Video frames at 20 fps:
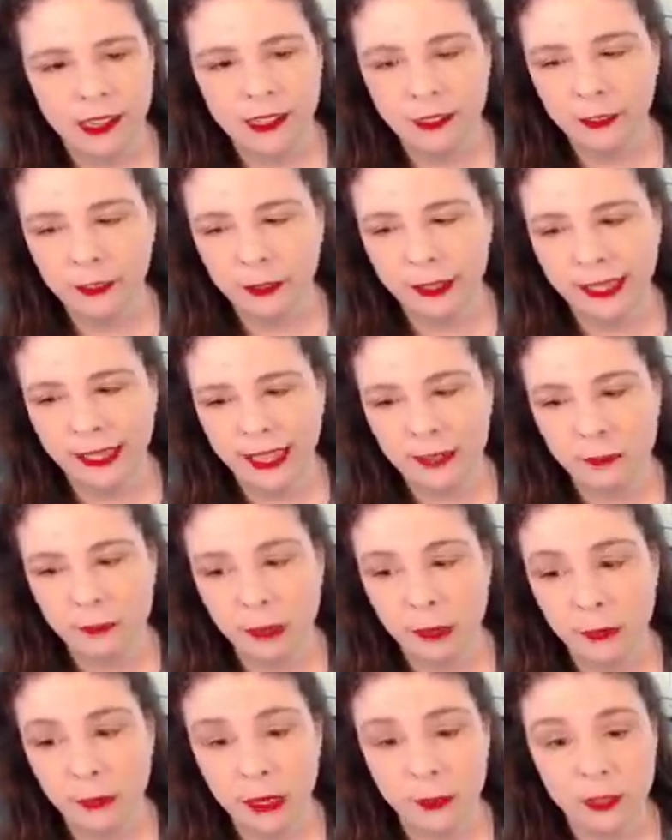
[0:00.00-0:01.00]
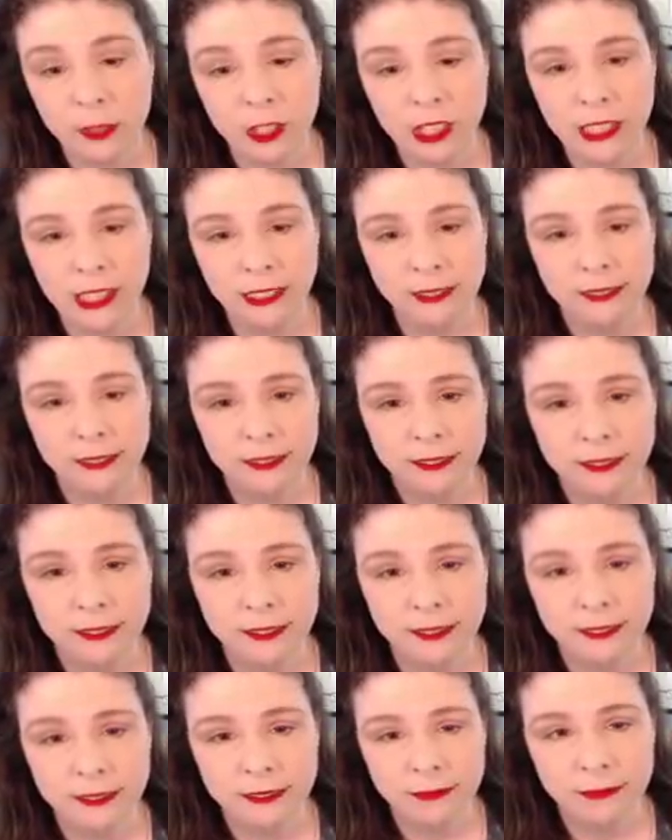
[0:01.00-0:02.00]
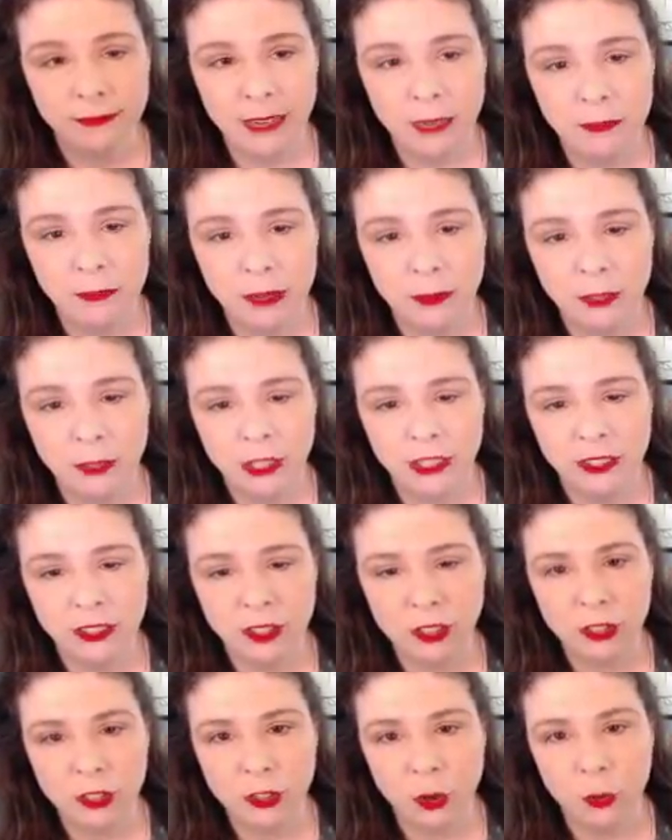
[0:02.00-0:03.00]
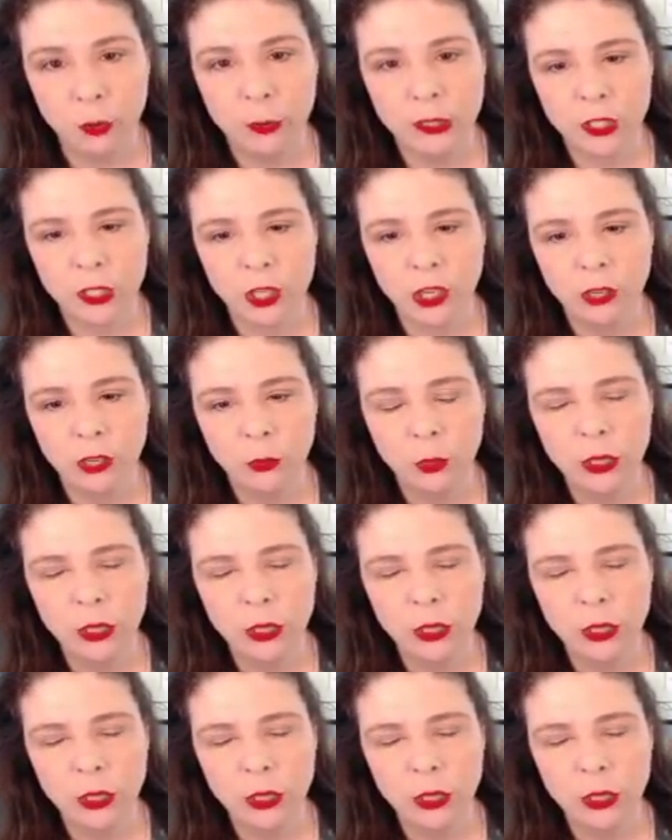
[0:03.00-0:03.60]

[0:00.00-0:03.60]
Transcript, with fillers: I don't get my memory. My memory is so bizarre.